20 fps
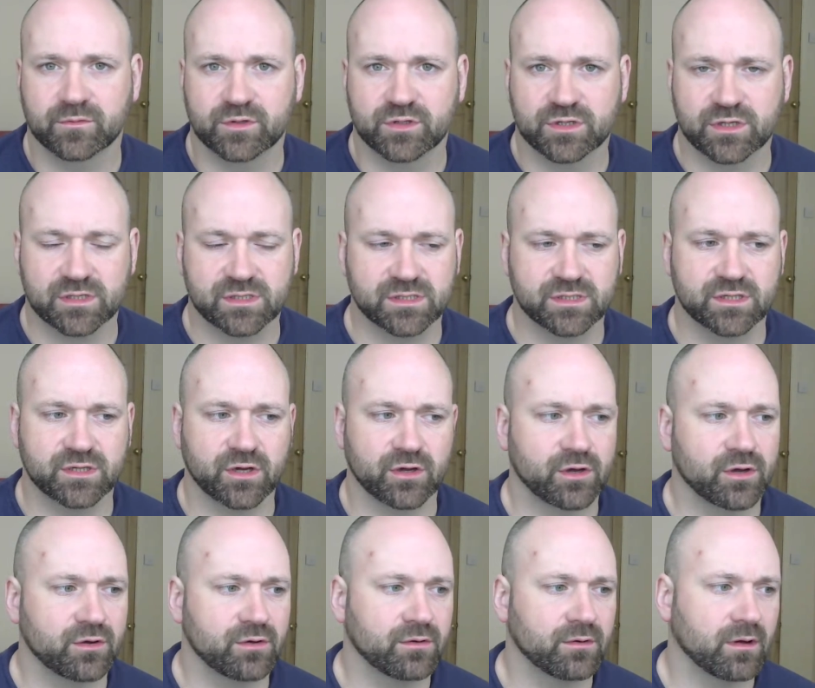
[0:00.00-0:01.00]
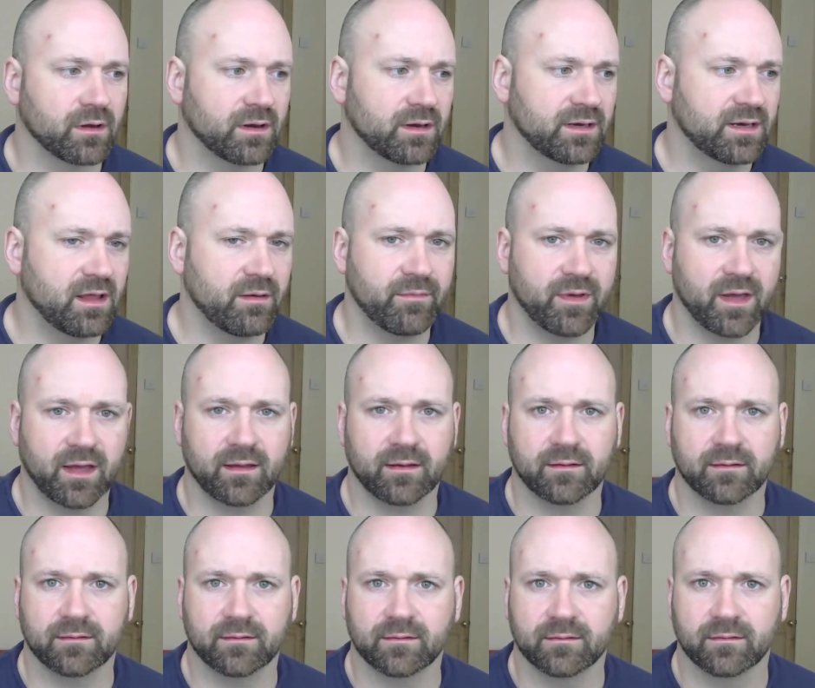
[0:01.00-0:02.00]
just to limit
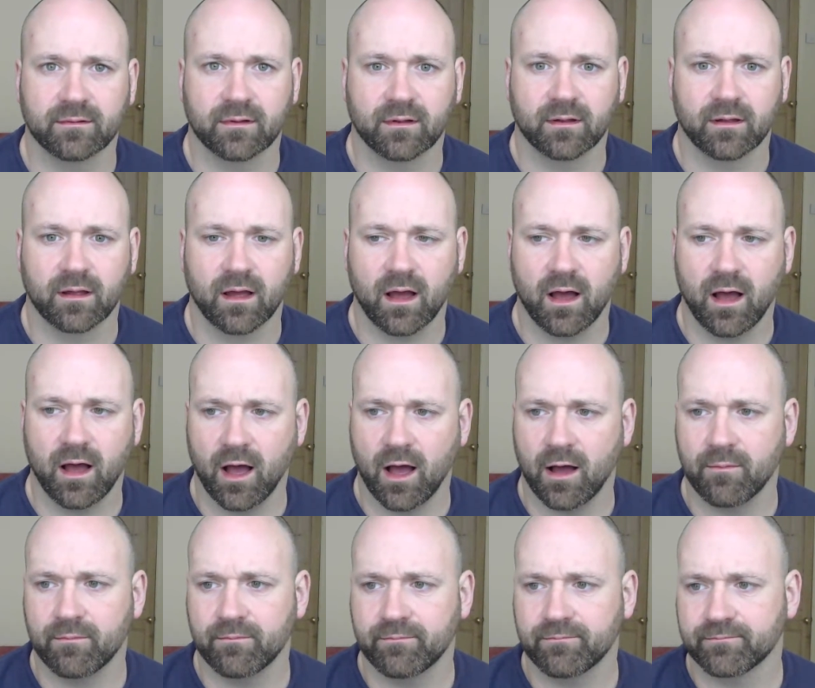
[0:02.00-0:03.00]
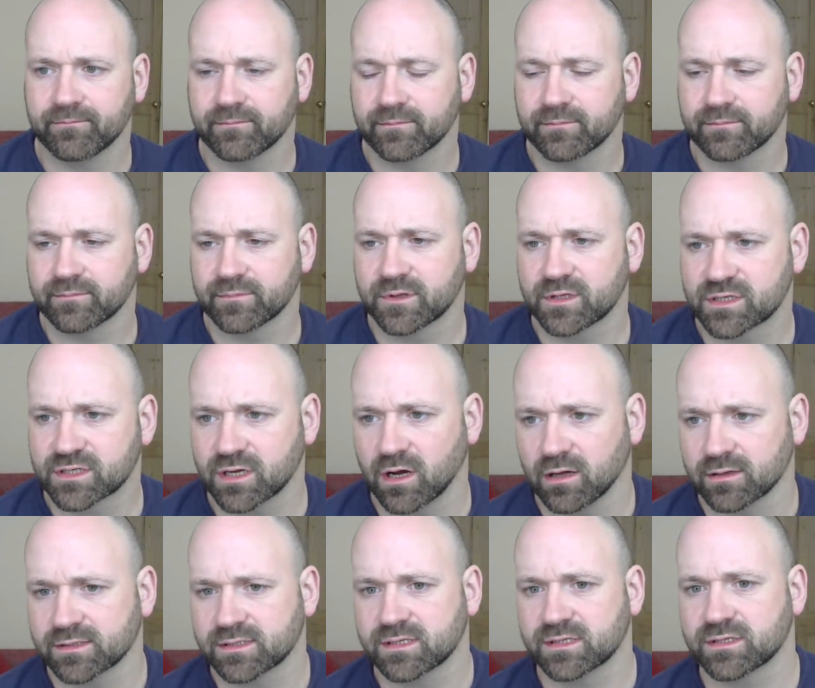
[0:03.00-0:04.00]
the
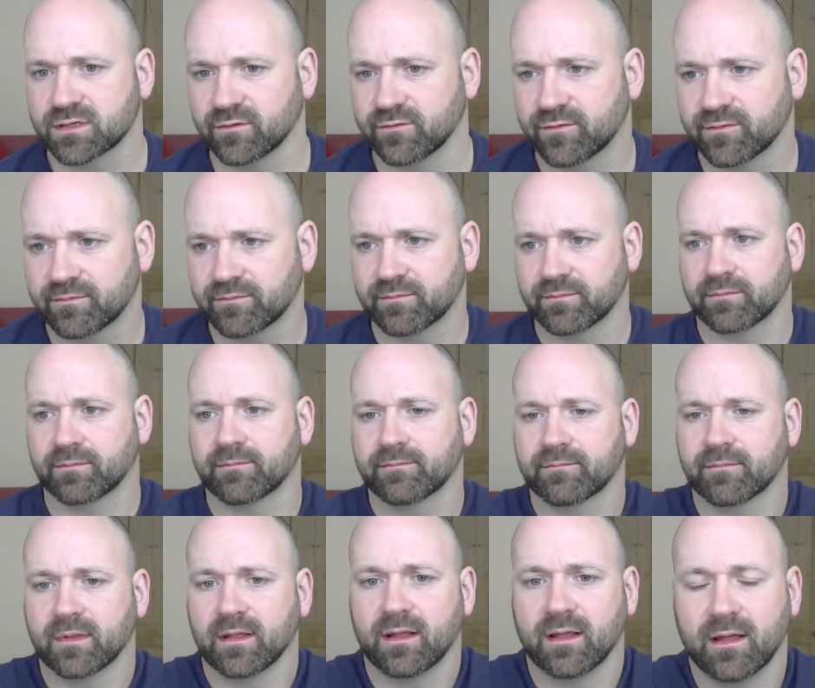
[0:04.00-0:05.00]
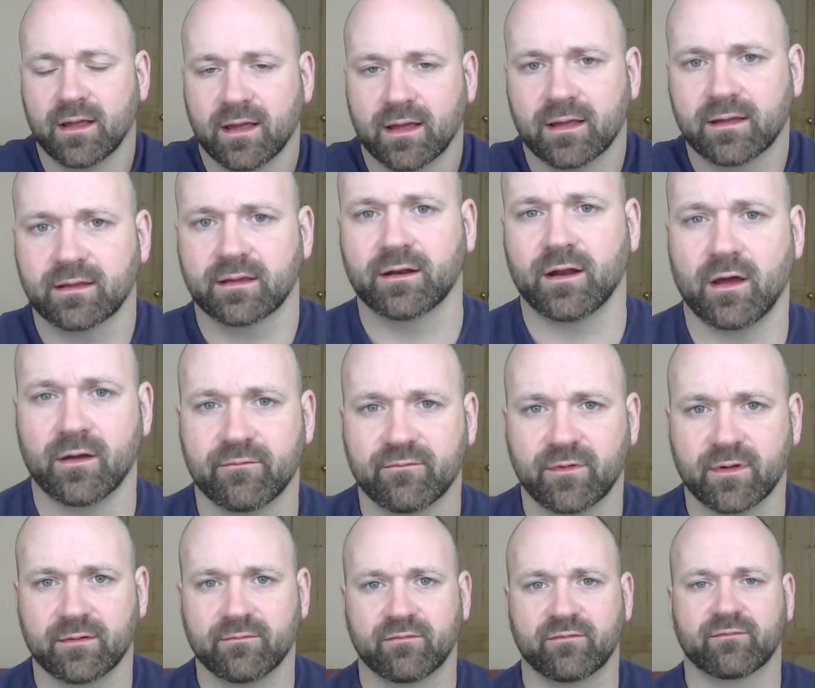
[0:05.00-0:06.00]
chances of, you know,
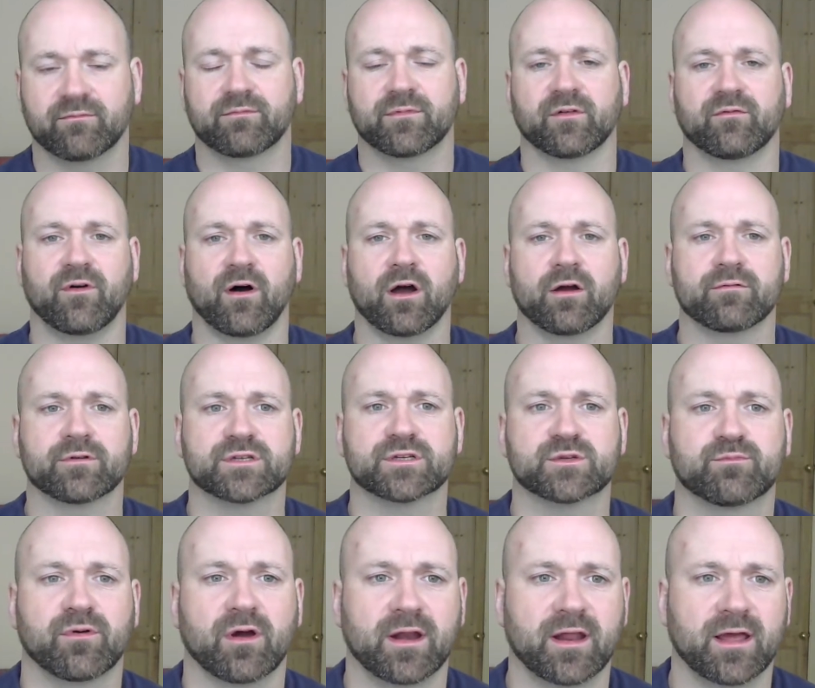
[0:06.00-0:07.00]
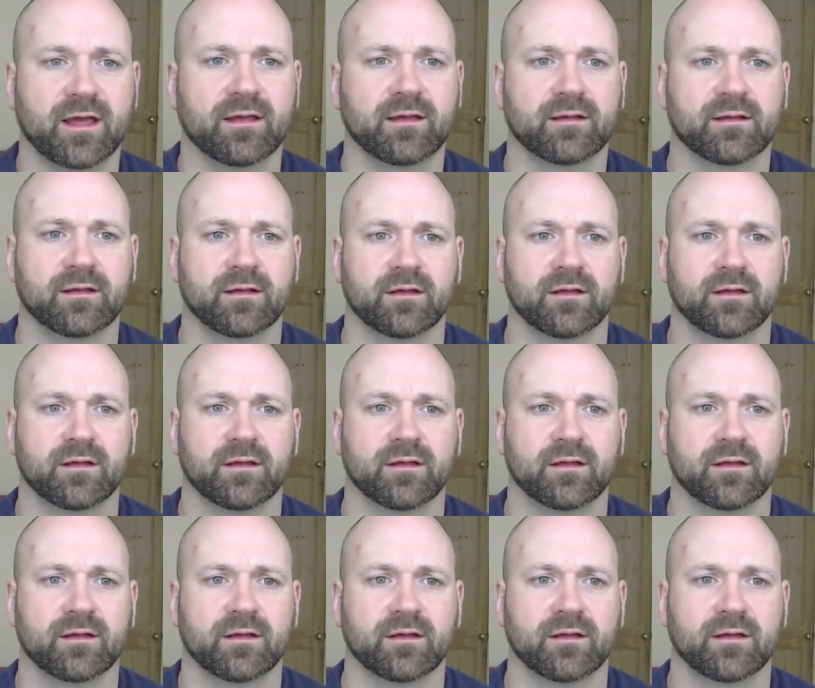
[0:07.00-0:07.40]
in the virus spreading.